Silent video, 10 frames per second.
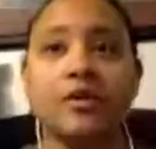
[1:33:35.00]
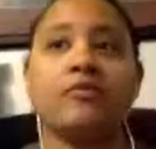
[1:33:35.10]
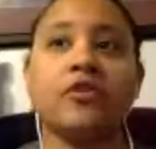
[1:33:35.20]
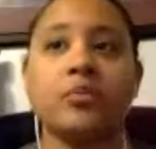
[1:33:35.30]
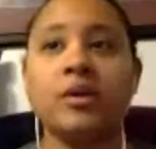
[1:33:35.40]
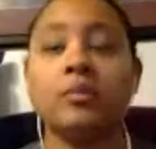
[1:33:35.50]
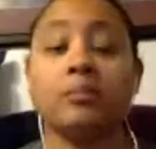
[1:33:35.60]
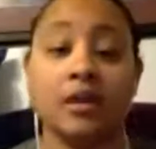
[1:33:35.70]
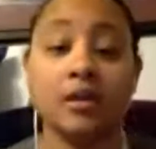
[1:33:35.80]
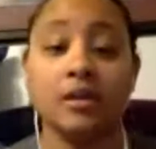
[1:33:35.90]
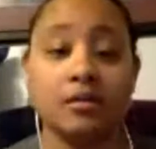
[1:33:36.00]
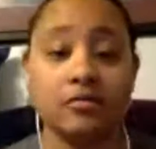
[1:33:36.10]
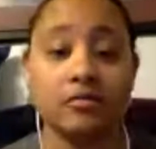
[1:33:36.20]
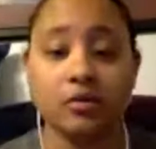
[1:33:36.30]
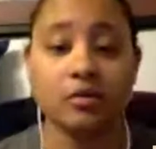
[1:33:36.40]
few people, me and
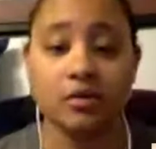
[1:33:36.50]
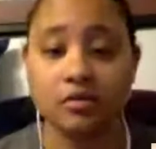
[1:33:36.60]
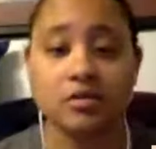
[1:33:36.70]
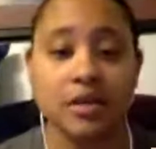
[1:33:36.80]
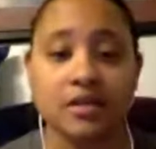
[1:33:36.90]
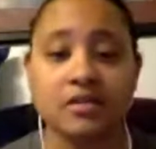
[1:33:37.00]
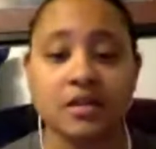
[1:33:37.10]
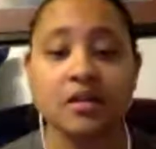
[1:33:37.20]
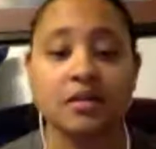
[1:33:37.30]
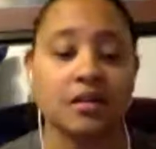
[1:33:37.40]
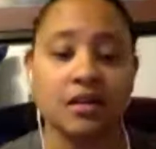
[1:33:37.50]
a few others, had said that he